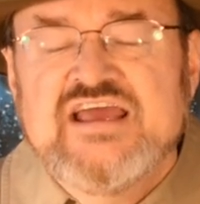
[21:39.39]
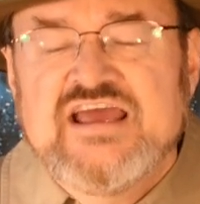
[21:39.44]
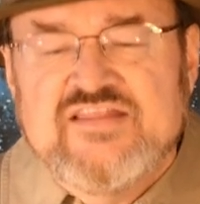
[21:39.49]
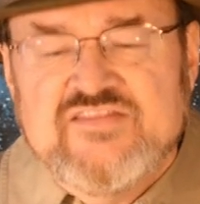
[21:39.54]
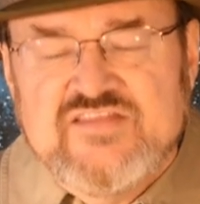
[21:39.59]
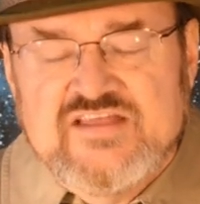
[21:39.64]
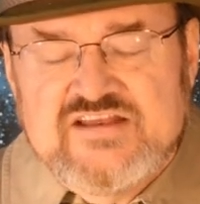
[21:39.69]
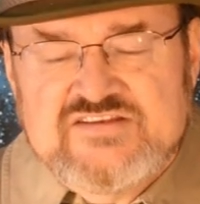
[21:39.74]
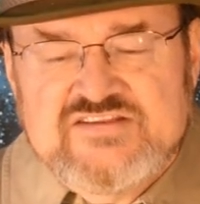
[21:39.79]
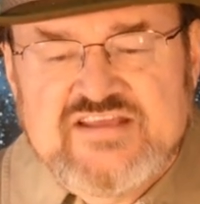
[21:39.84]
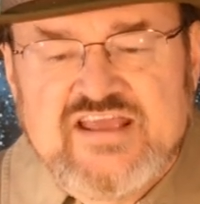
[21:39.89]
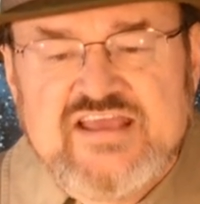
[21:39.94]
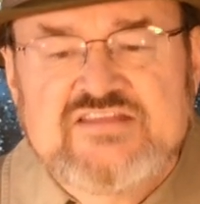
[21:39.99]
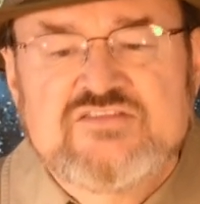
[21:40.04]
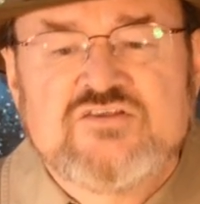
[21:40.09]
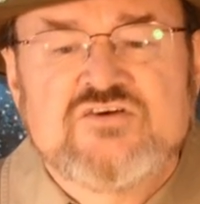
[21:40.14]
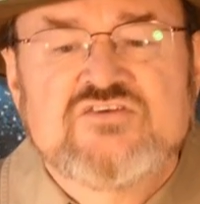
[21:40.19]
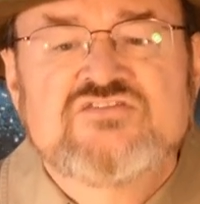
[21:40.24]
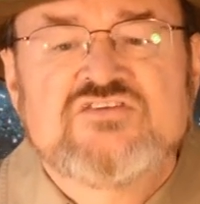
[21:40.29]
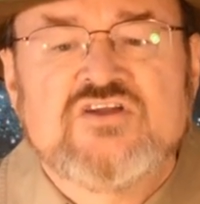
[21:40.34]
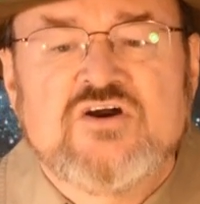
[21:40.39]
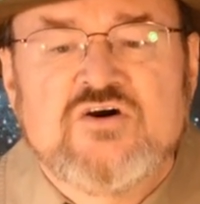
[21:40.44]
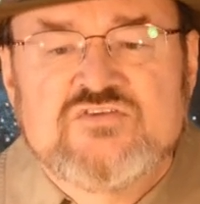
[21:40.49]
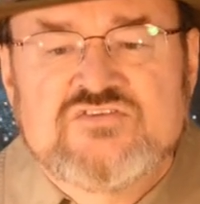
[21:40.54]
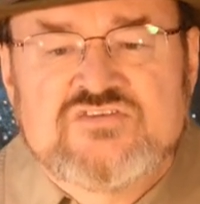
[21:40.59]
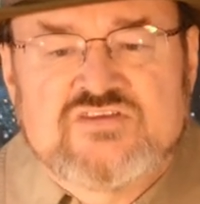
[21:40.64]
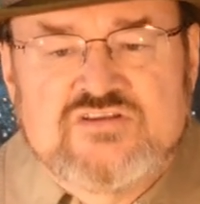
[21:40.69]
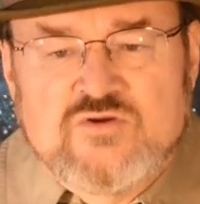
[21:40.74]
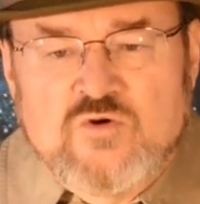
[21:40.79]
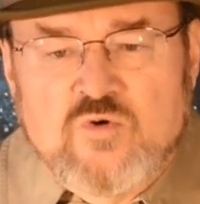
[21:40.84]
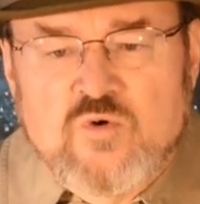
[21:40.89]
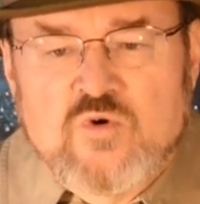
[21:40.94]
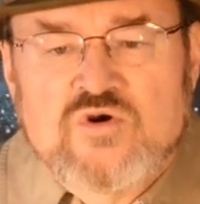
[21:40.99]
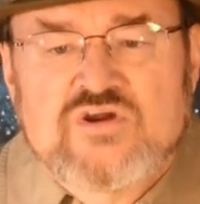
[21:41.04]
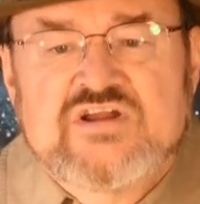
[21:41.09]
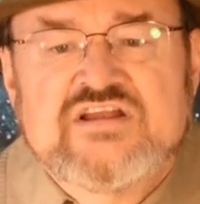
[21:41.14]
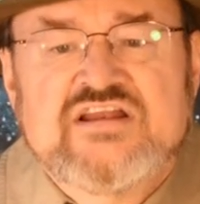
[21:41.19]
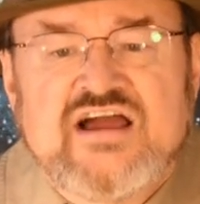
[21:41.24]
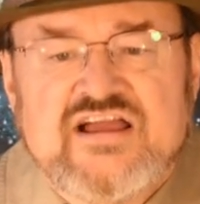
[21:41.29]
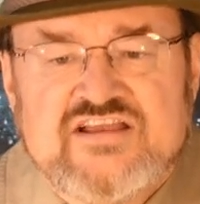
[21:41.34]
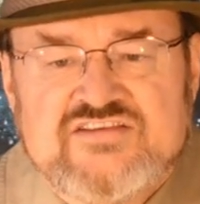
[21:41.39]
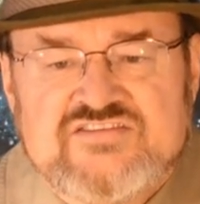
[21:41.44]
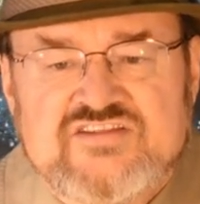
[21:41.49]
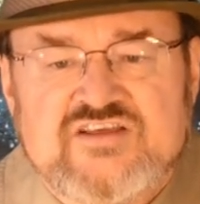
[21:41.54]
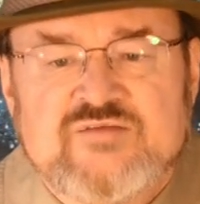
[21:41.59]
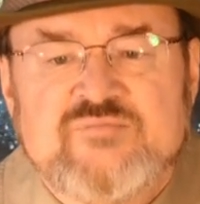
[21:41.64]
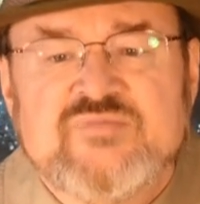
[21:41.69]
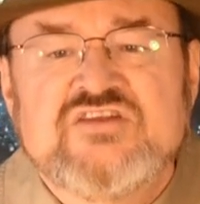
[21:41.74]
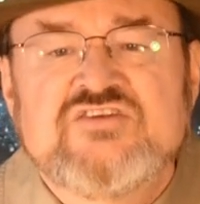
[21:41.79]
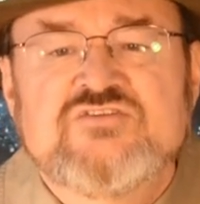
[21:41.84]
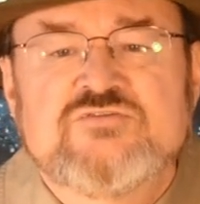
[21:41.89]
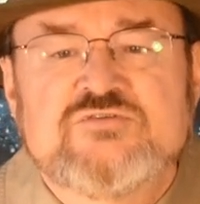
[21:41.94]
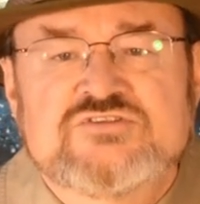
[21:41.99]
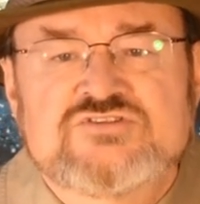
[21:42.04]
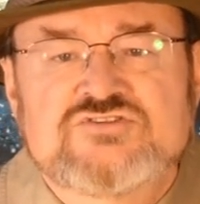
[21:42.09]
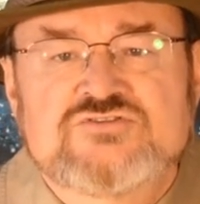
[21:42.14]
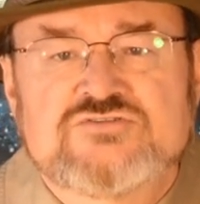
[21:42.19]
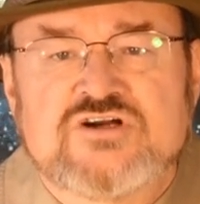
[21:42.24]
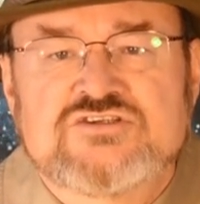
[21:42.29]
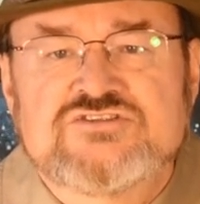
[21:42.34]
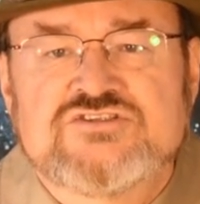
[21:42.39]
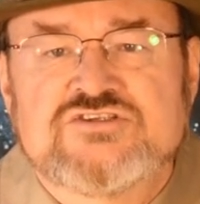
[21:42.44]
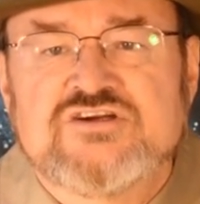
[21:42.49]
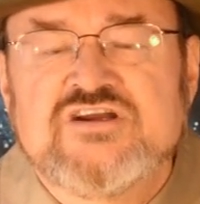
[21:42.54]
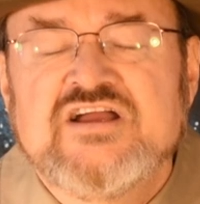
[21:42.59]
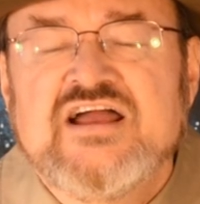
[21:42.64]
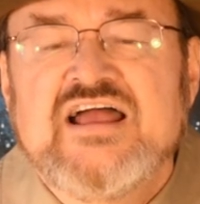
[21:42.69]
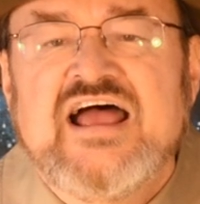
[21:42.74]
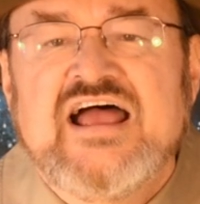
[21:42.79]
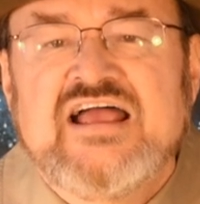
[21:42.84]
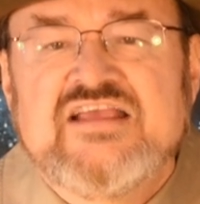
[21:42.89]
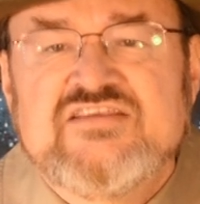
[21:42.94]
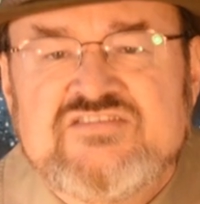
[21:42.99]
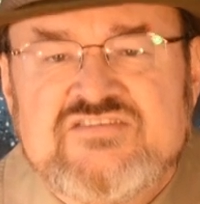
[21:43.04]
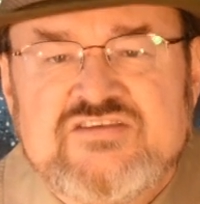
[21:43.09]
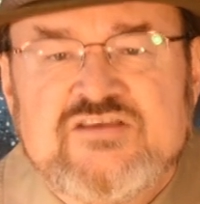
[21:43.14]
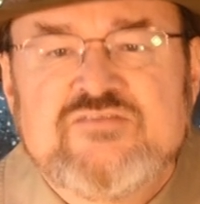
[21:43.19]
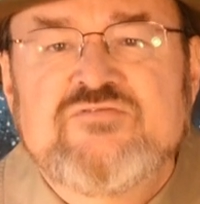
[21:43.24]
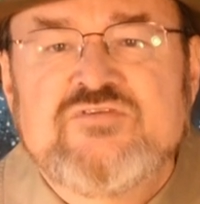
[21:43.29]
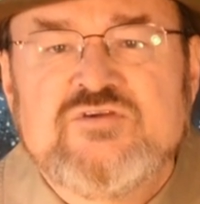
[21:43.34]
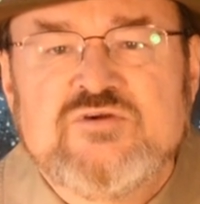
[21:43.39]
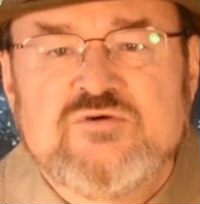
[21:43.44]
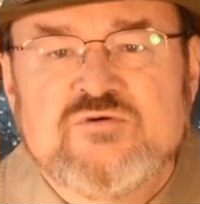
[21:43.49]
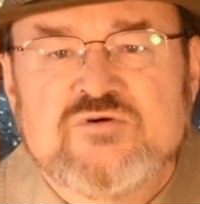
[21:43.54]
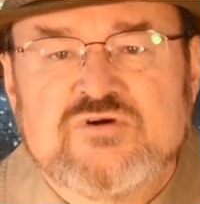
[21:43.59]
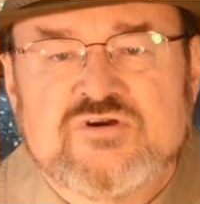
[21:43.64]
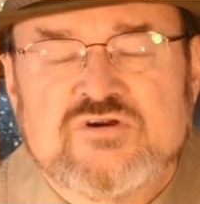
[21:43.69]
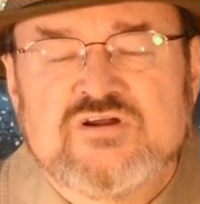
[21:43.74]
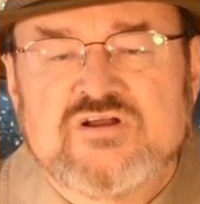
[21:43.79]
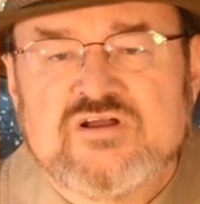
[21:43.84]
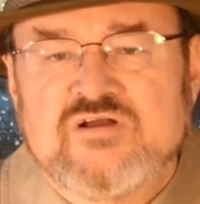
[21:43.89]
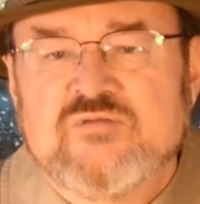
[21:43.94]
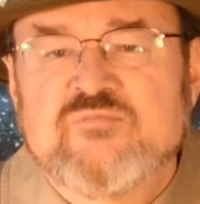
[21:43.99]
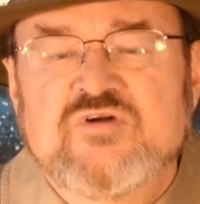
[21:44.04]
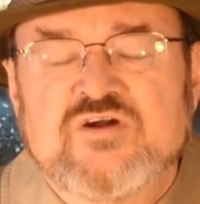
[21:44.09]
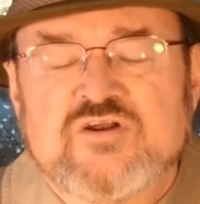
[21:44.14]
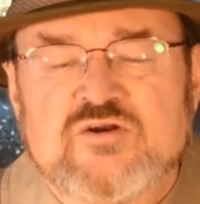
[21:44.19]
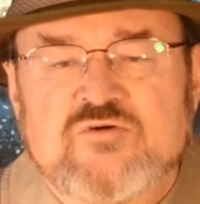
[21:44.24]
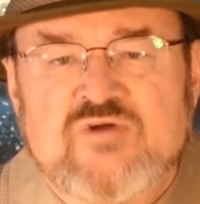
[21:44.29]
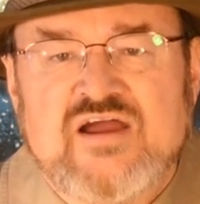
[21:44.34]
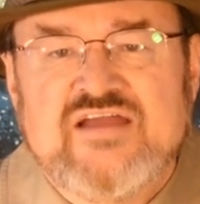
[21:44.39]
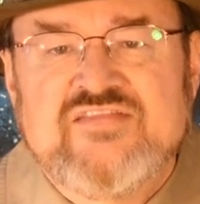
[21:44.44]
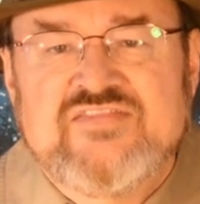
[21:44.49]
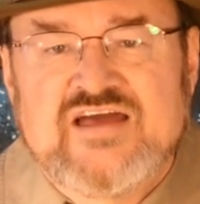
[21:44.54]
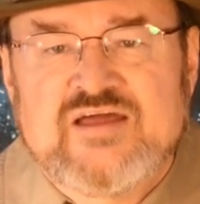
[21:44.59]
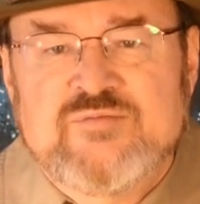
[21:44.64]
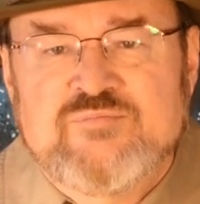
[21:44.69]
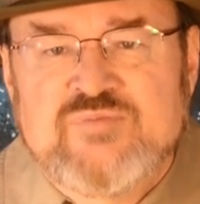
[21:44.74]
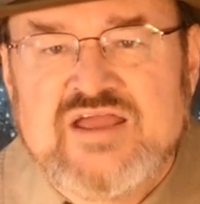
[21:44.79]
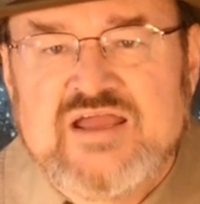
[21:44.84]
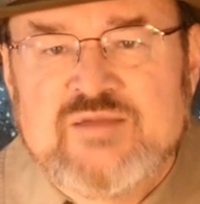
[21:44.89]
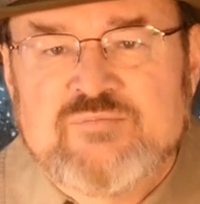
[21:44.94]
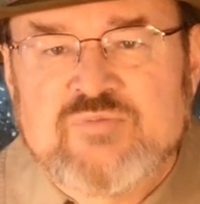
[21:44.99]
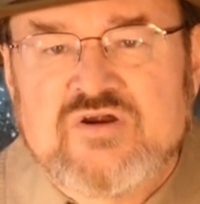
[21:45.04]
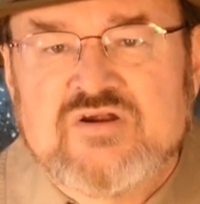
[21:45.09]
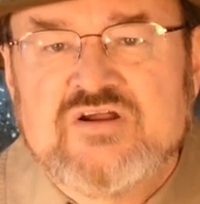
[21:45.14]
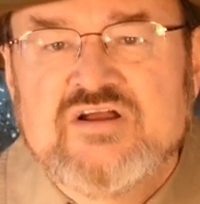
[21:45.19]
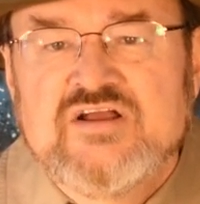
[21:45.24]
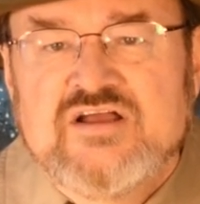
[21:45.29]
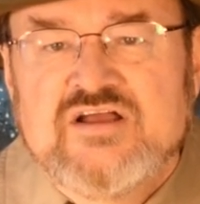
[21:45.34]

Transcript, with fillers: and then take those notes and organize them into a structure as if you were um, going to write that paper